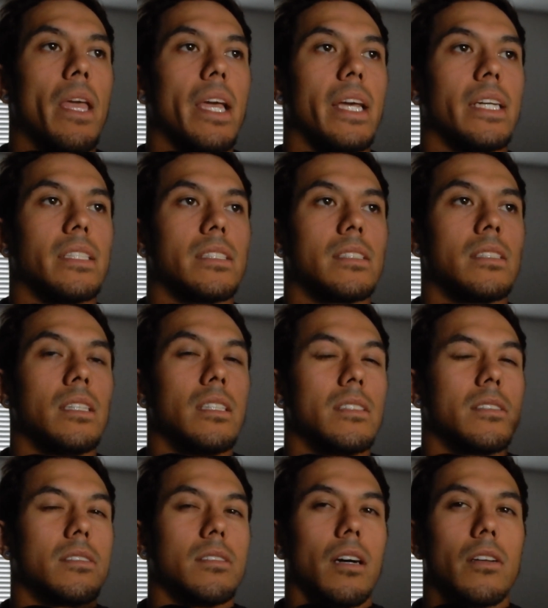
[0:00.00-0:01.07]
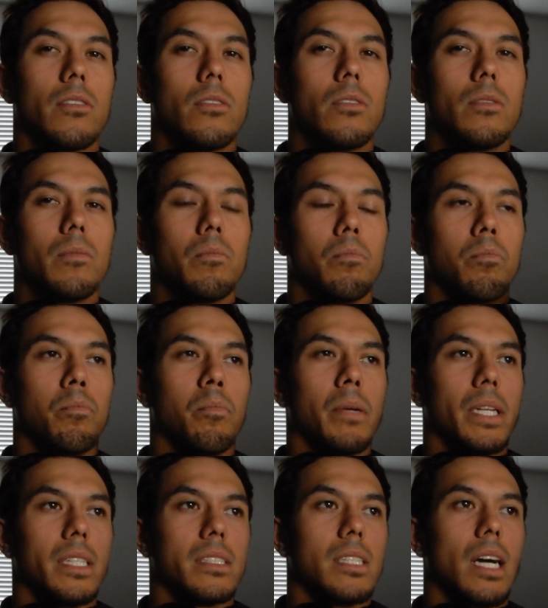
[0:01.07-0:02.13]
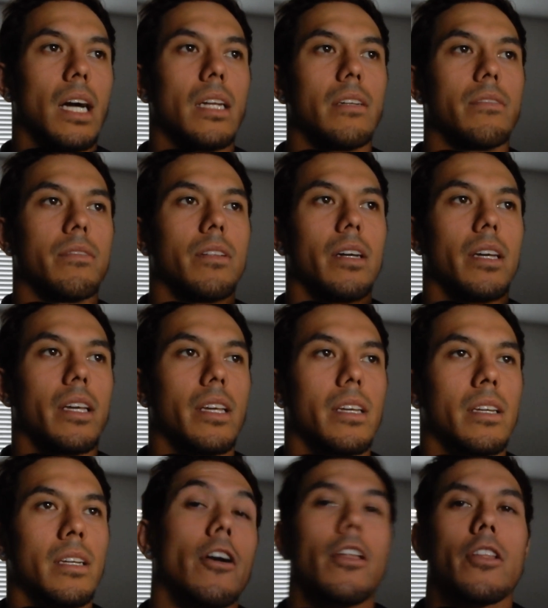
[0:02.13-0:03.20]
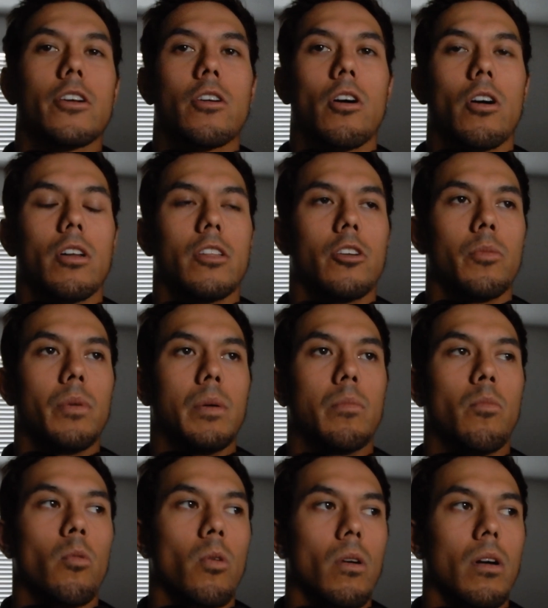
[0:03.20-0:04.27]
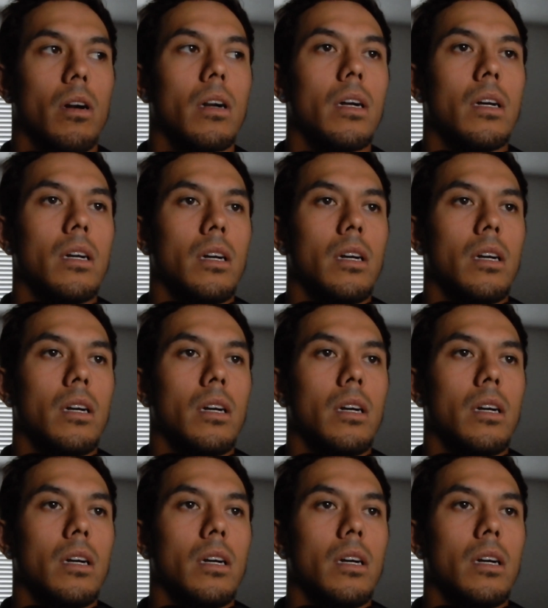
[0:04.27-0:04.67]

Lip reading: it's subtle, but it's kind of like front of the car a little bit more